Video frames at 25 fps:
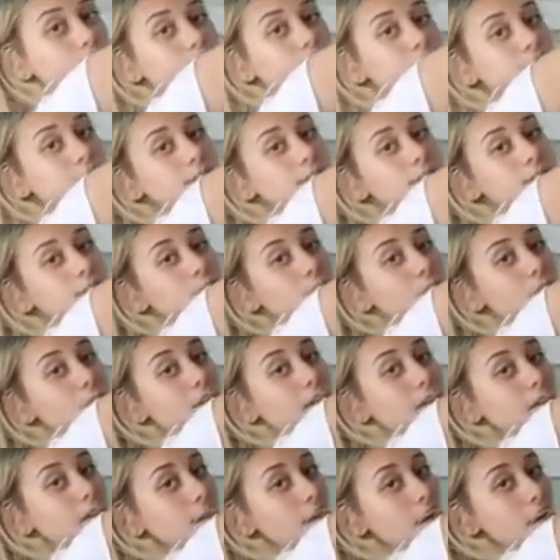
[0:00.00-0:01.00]
This is the
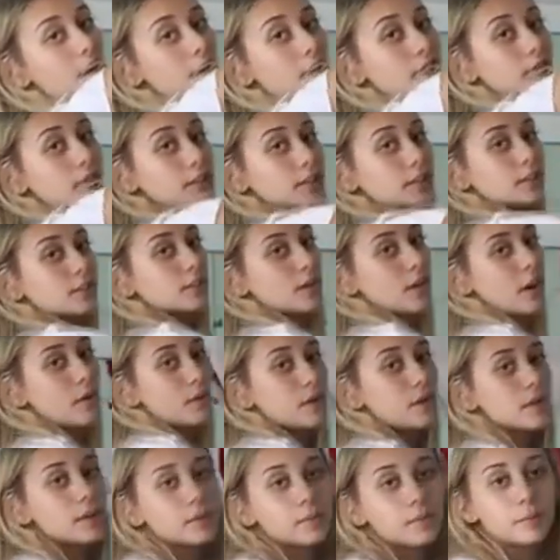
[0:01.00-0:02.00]
bag. Can't really show
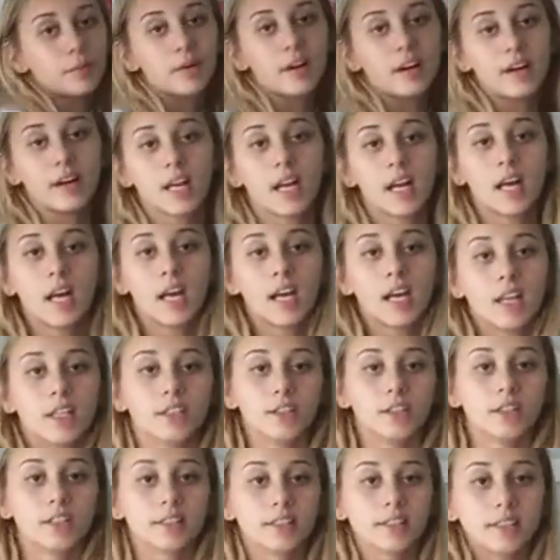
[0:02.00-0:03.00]
it, but
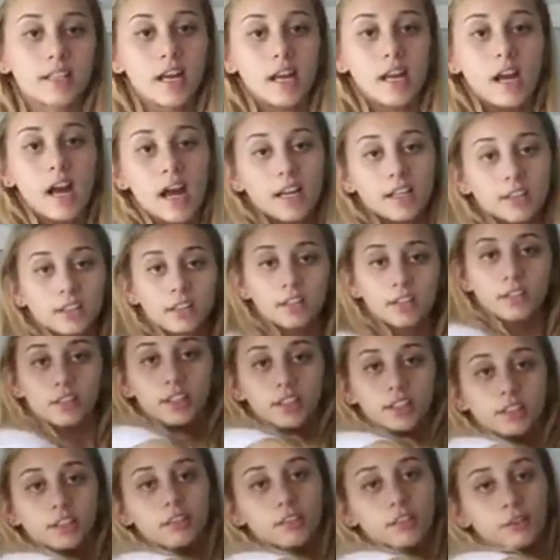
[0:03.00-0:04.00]
you can see. Actually, look
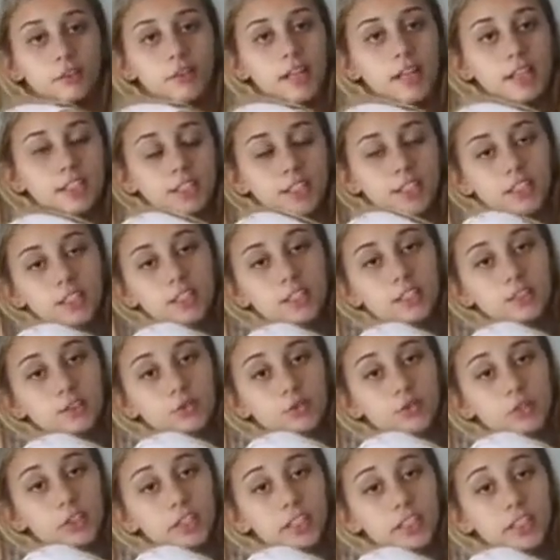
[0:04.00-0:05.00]
at the reflection.
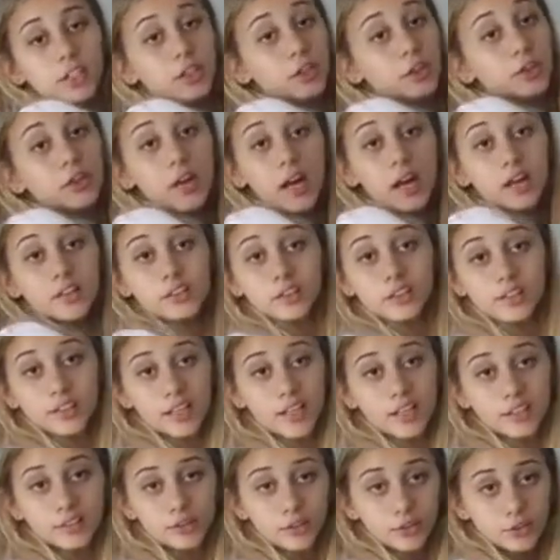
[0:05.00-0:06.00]
It's really cute, actually.
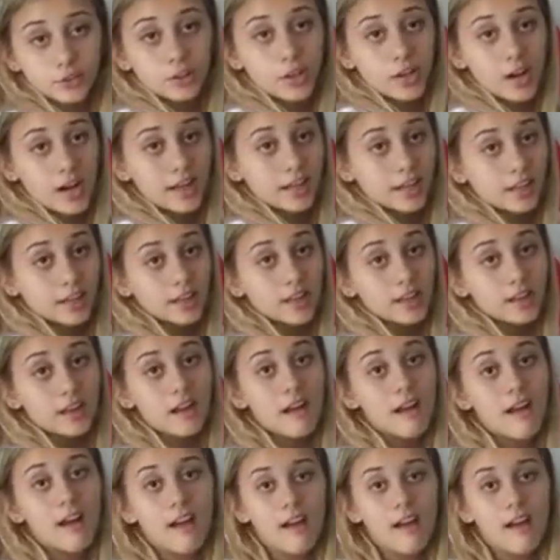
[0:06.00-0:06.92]
I do like it.